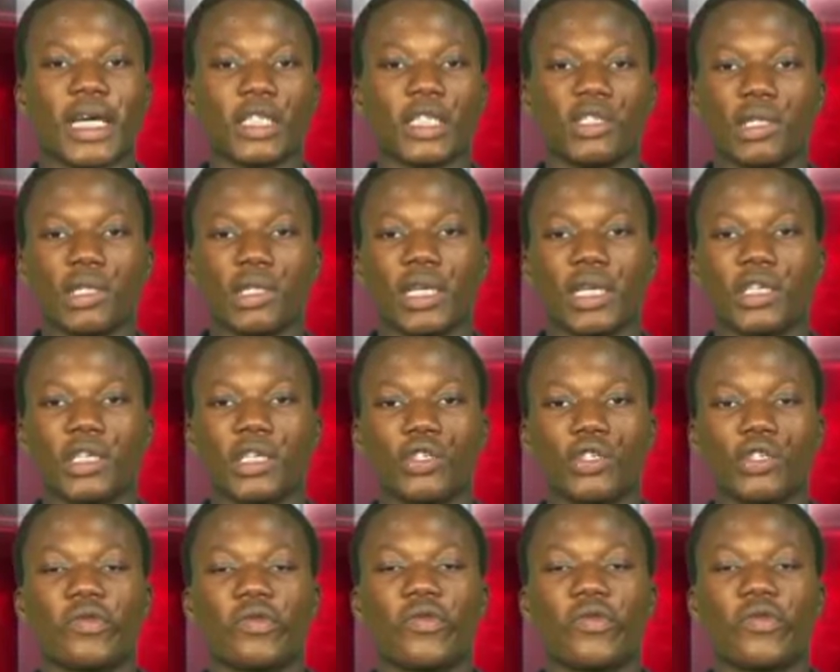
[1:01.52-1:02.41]
you can use
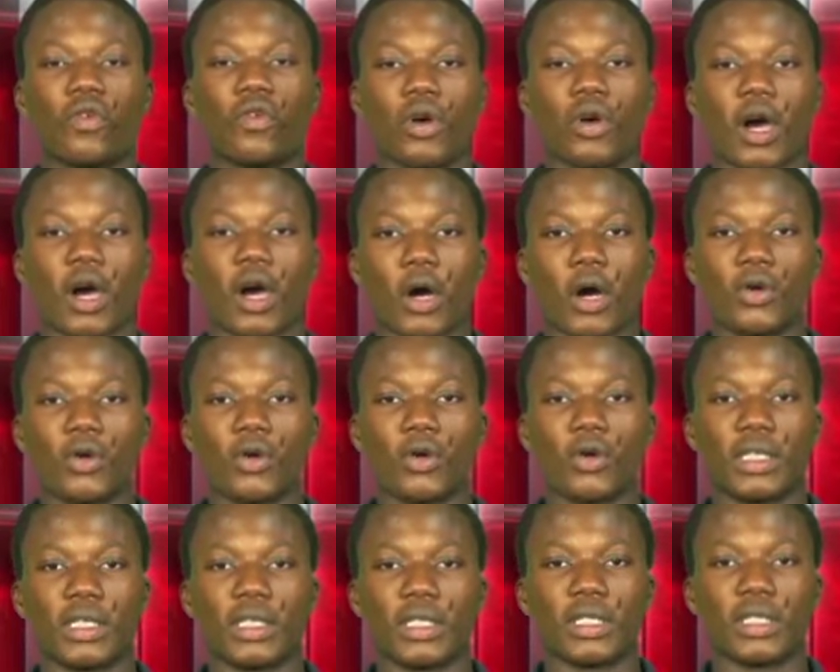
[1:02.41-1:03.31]
for your
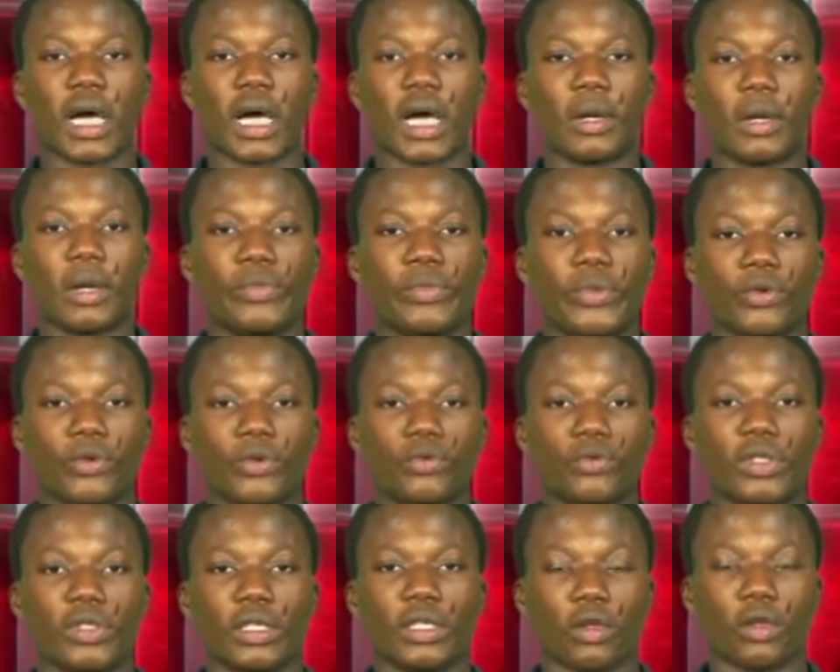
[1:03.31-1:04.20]
housing and
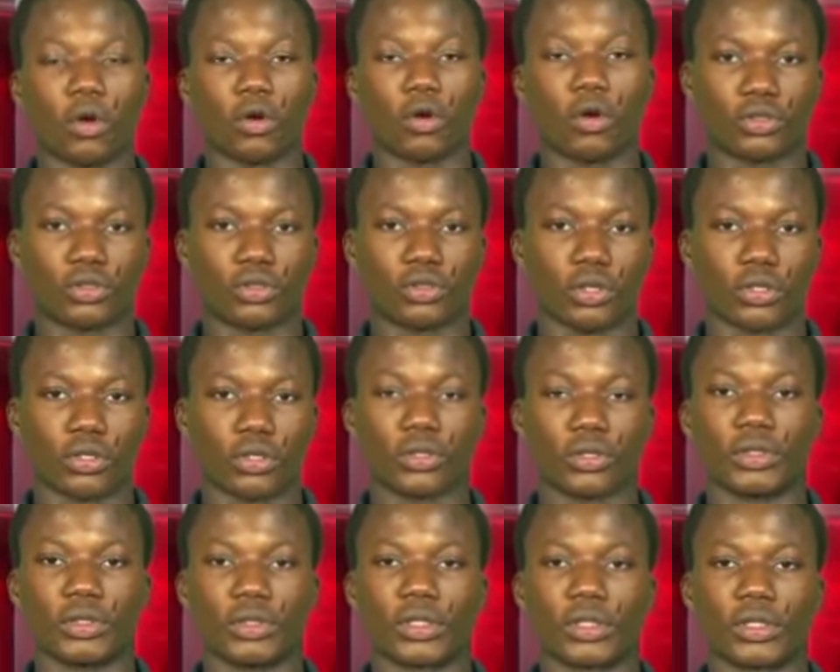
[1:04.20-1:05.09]
building
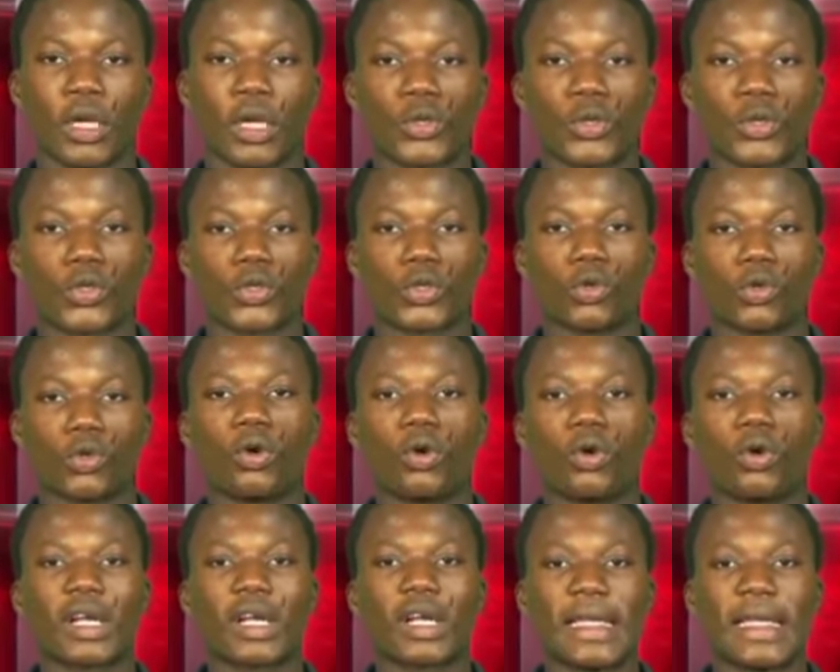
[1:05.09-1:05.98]
constructions. So
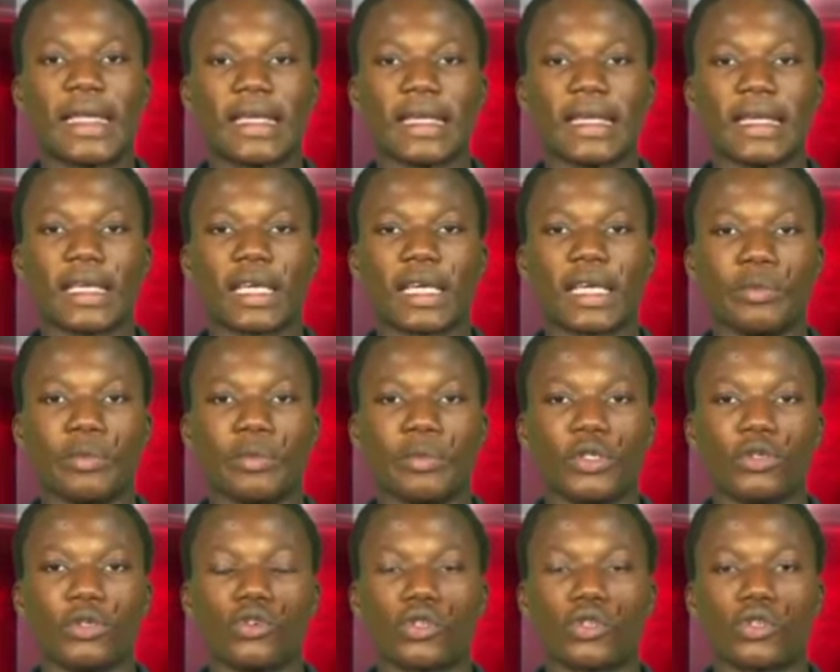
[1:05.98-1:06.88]
clay can be
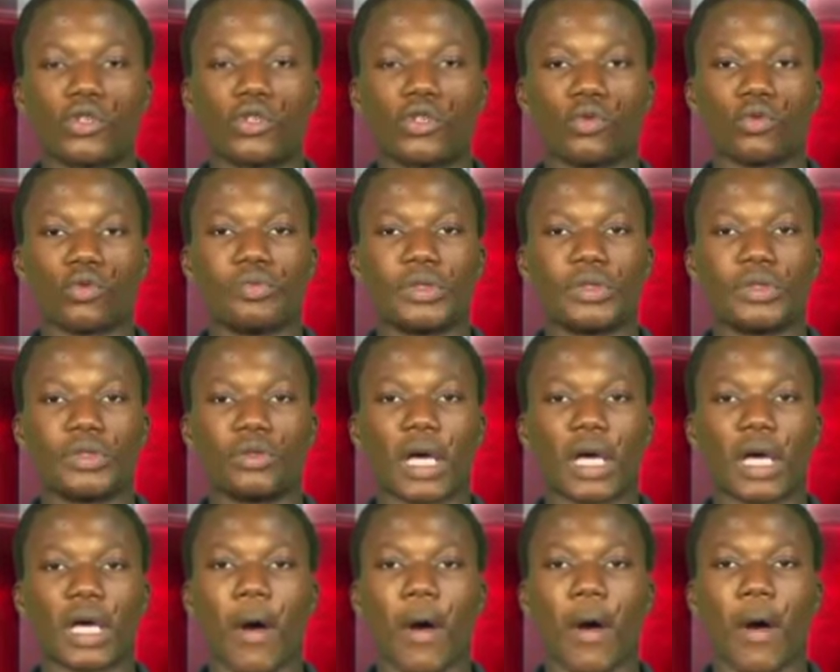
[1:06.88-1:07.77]
used to build
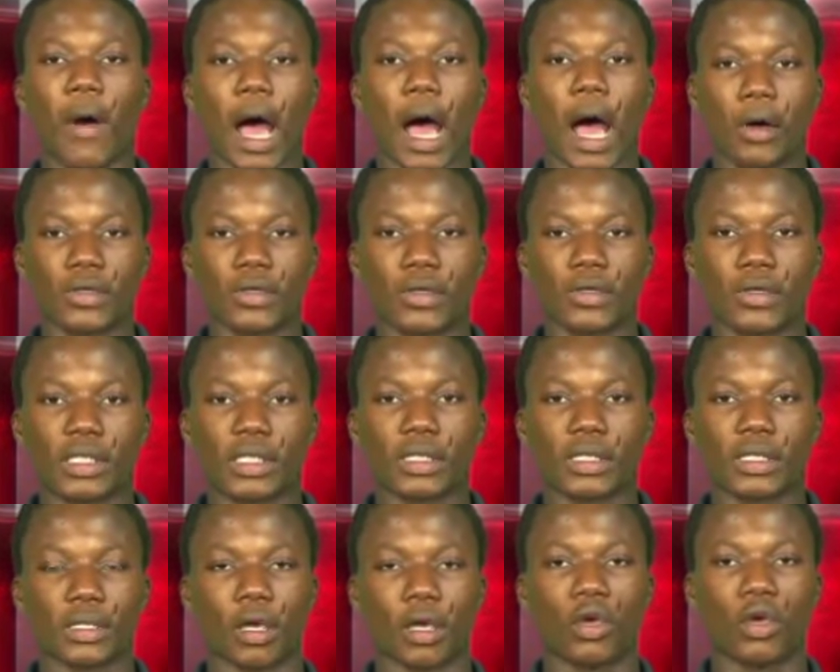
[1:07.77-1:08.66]
our houses,
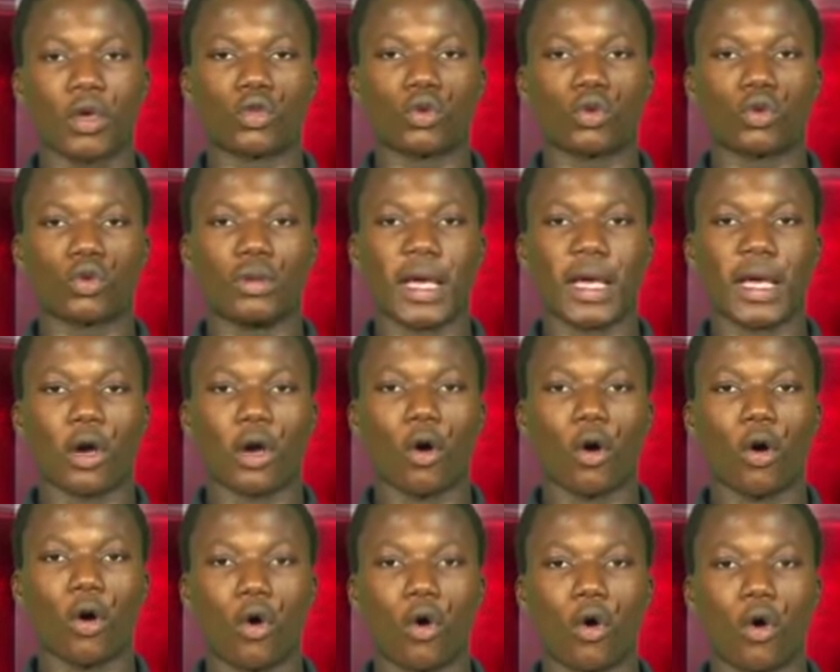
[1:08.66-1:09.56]
so like
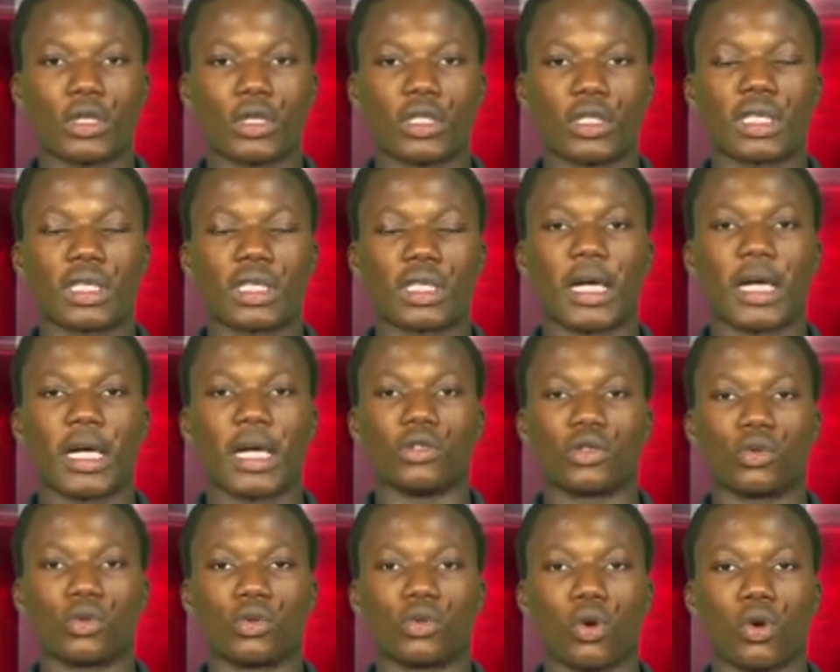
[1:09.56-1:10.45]
huts and
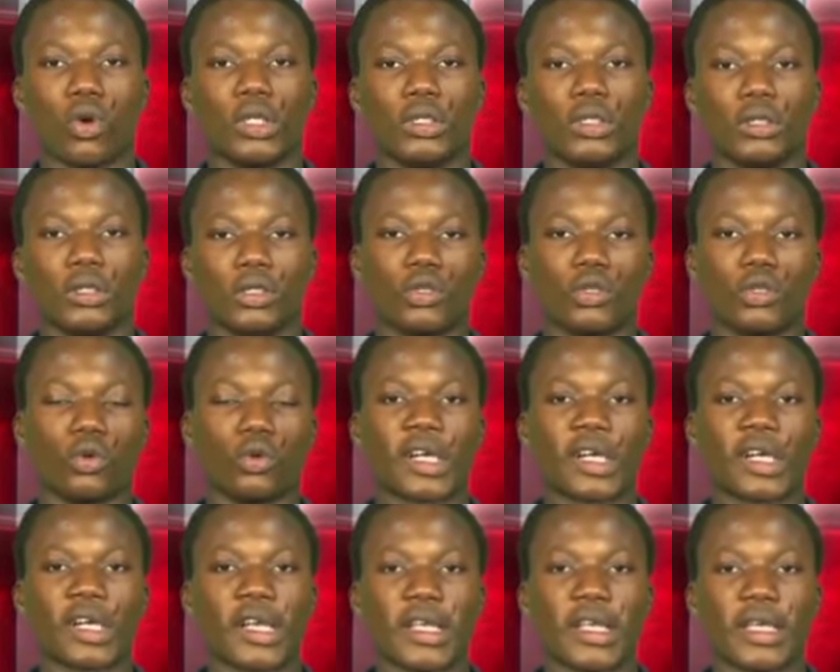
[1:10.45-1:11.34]
so on. So
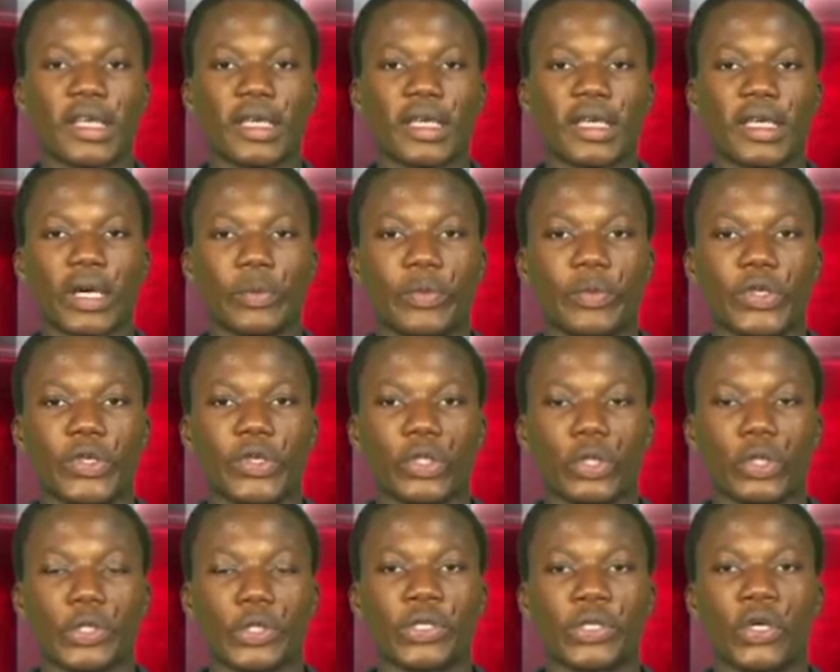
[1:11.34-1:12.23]
clay can be
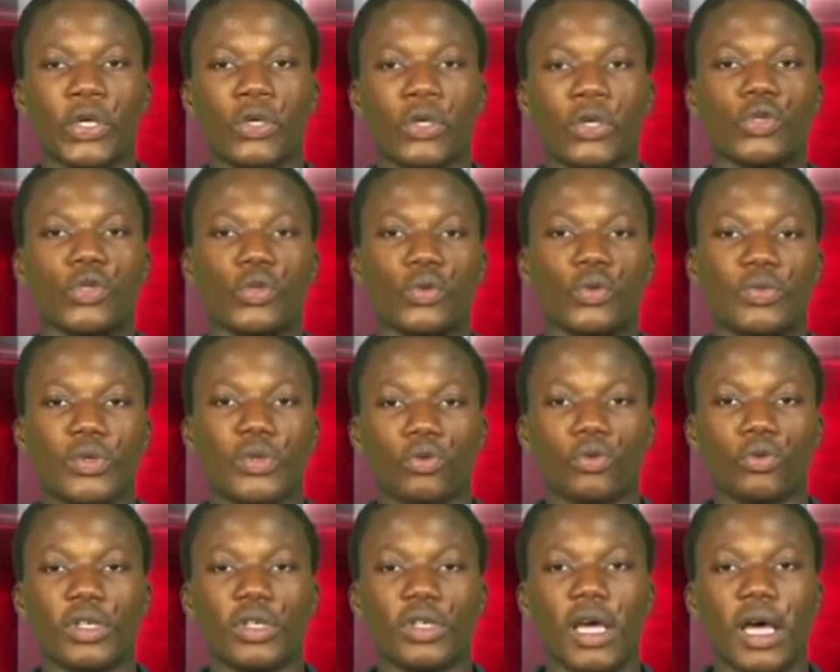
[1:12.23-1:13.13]
used to build
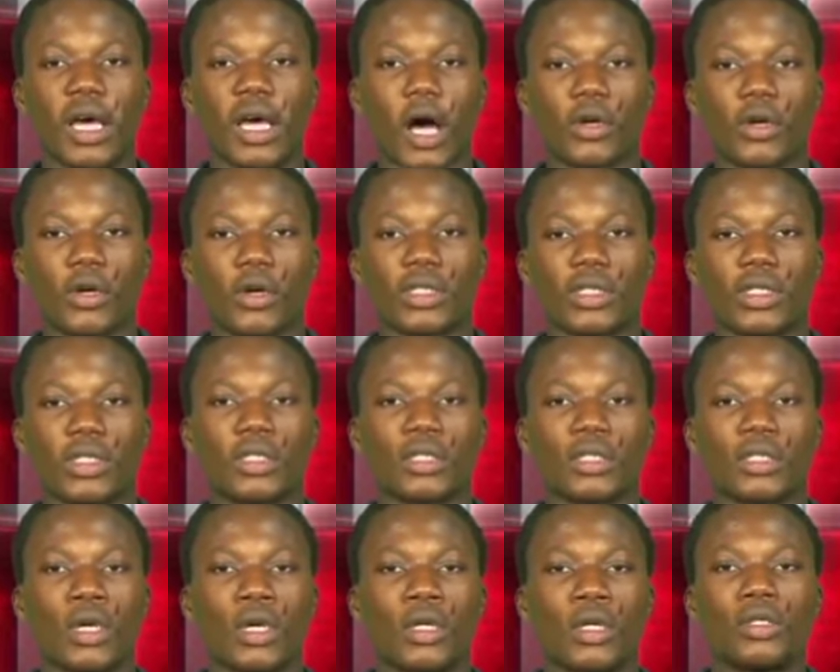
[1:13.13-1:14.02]
houses.
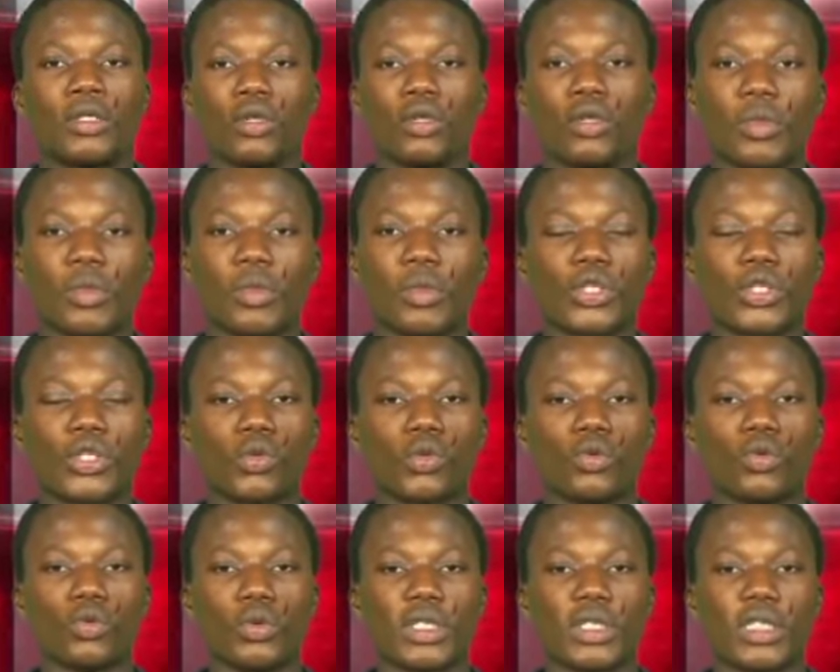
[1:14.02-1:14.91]
Number two,
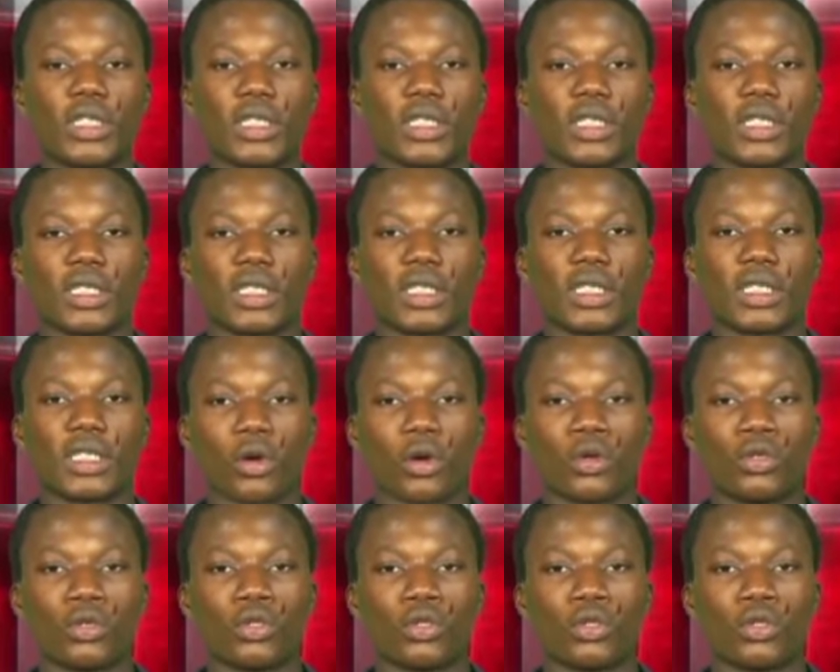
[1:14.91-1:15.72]
which is the second